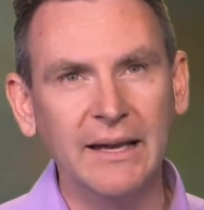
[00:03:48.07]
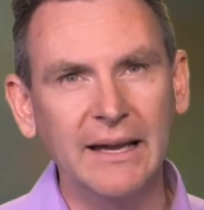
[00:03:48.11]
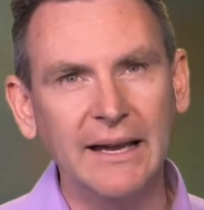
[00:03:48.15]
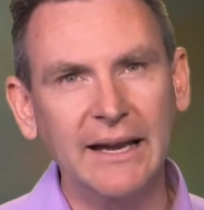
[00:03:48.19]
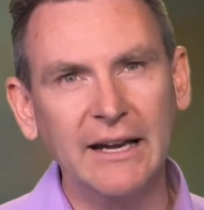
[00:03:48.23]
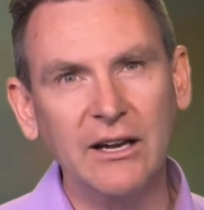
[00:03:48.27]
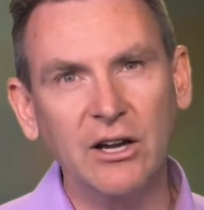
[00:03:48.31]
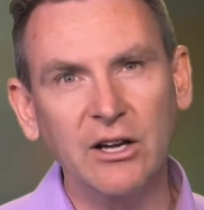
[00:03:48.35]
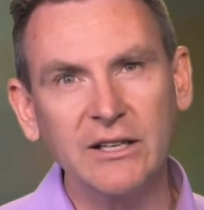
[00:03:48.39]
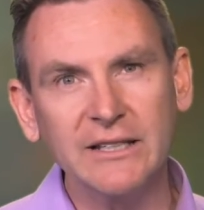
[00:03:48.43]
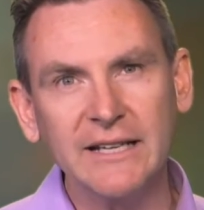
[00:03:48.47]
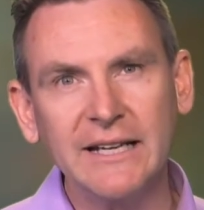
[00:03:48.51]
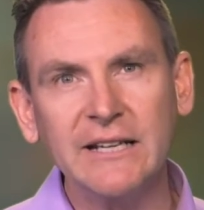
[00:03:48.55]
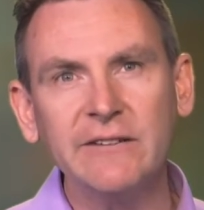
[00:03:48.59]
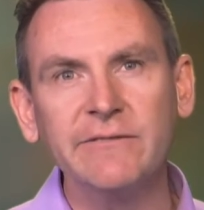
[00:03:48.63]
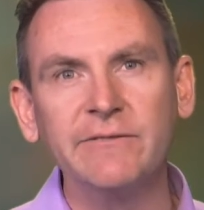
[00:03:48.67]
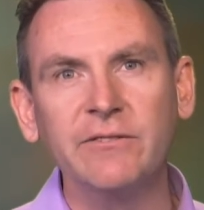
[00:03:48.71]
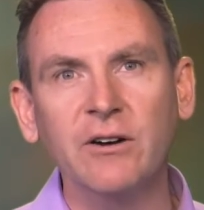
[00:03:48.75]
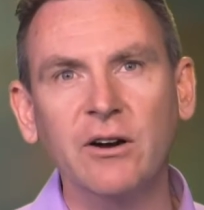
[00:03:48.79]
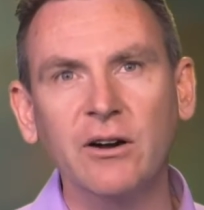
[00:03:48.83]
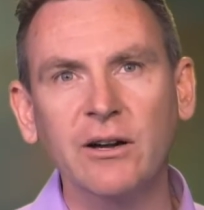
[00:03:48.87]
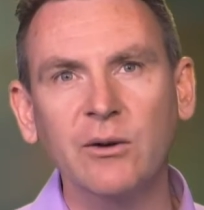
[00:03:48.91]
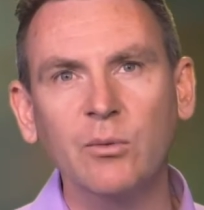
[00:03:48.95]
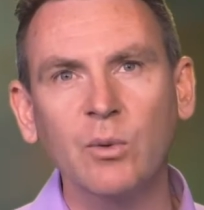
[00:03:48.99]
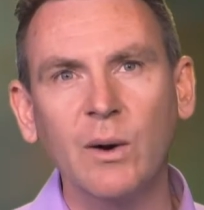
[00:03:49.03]
and
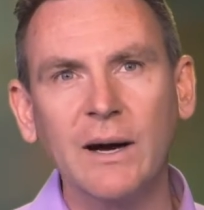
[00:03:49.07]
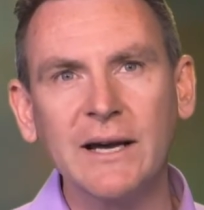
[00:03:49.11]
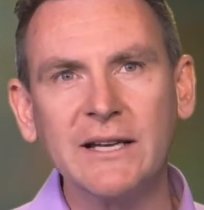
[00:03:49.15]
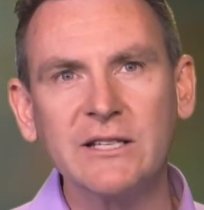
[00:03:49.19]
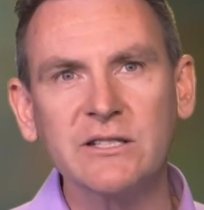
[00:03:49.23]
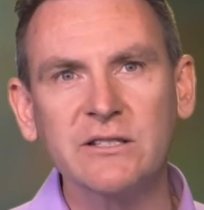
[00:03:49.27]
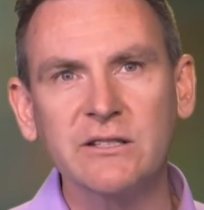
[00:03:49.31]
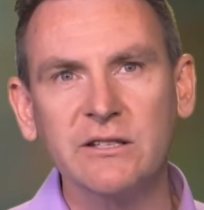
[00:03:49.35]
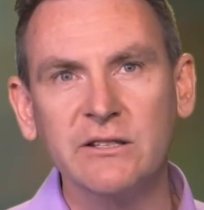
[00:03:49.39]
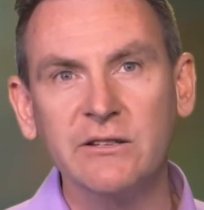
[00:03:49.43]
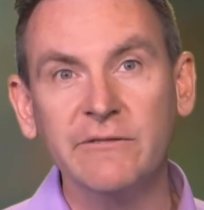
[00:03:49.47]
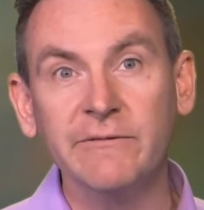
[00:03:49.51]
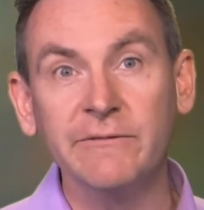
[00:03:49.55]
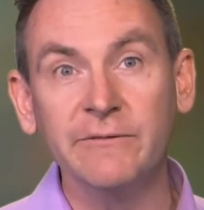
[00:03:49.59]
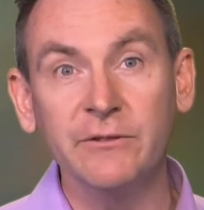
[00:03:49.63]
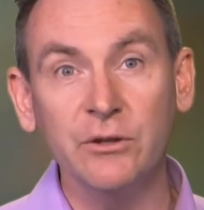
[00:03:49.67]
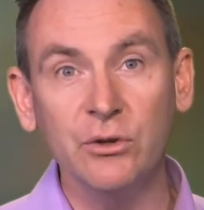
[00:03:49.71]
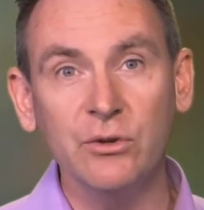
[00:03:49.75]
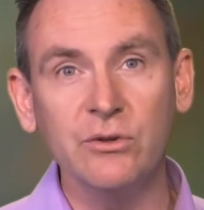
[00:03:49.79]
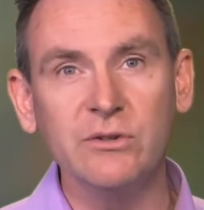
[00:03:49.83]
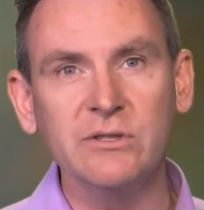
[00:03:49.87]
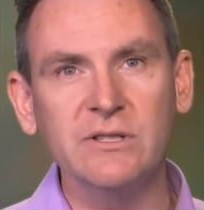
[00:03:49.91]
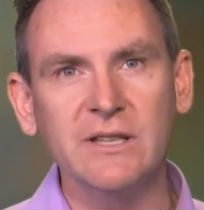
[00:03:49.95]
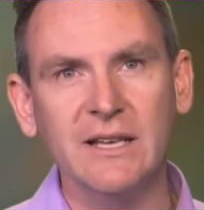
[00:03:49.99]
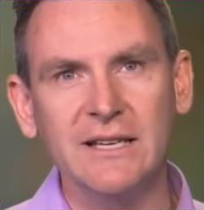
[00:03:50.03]
identifying ways to
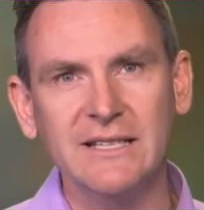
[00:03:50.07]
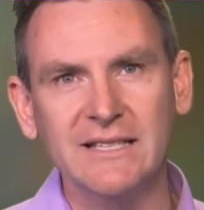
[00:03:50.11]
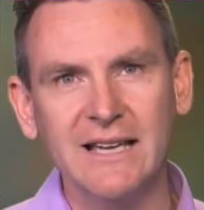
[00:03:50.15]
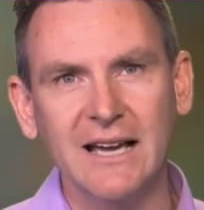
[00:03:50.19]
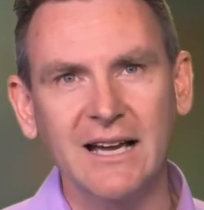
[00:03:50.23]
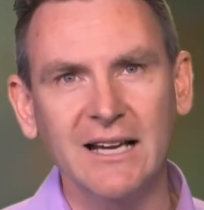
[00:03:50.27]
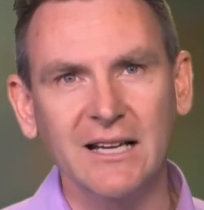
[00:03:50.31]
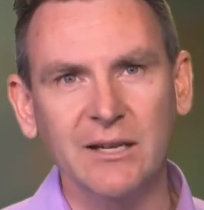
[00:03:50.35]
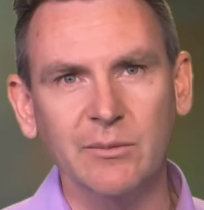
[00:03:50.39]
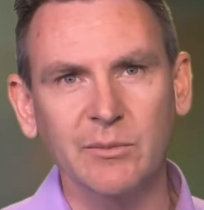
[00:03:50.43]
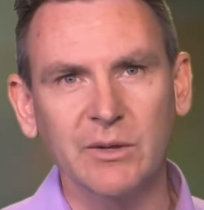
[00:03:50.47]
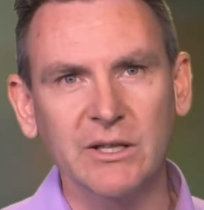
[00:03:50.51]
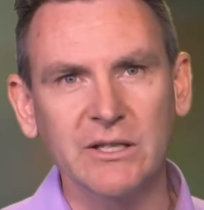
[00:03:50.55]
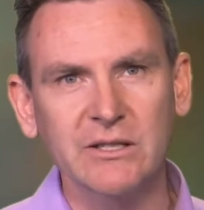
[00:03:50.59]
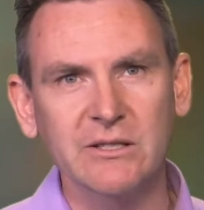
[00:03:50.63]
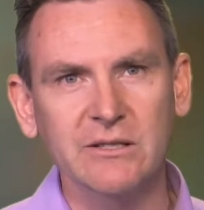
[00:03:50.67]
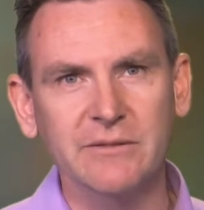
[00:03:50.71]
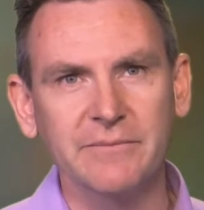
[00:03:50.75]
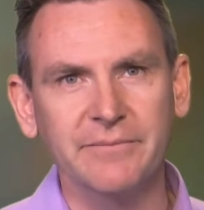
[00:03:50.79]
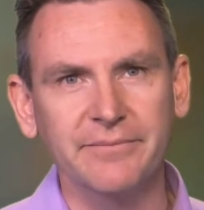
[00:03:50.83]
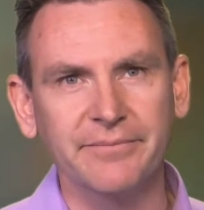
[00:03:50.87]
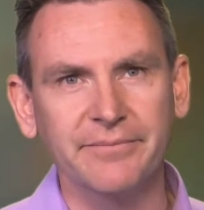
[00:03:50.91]
diffuse these arguments.